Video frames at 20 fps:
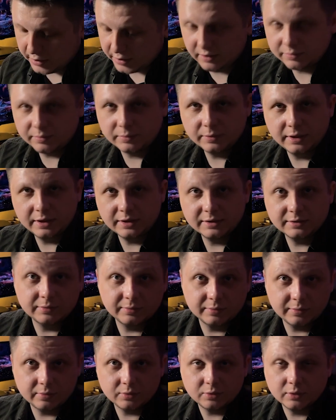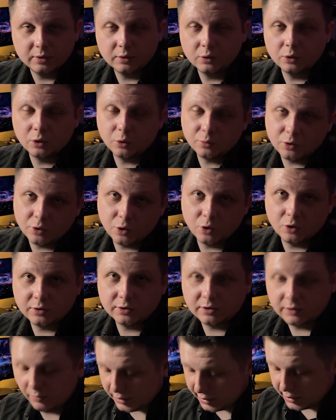something. It will
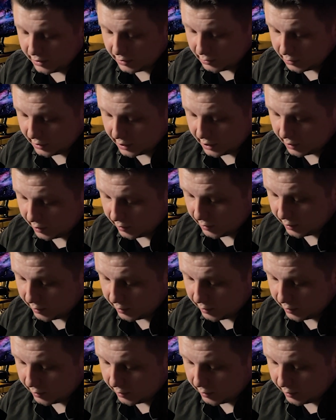also be displayed on the